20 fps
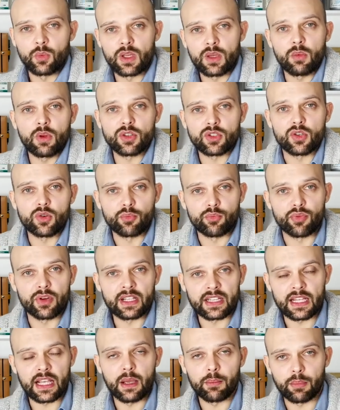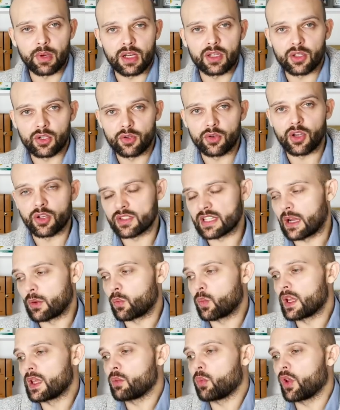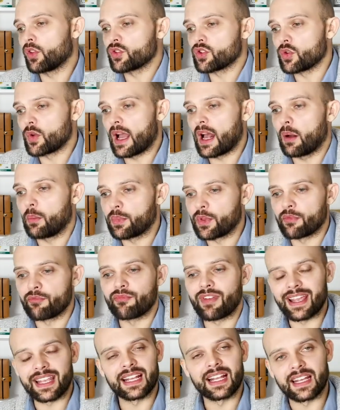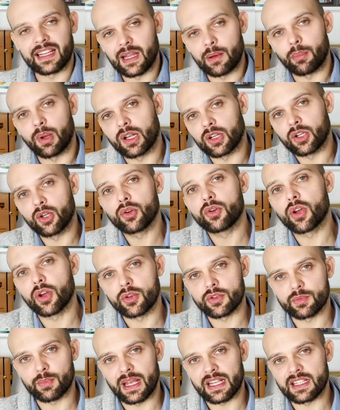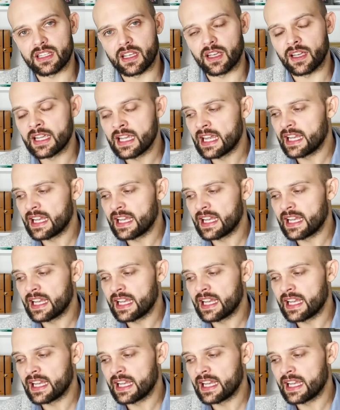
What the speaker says: We want to bring their blood glucose down. We want to help them regulate their blood glucose better.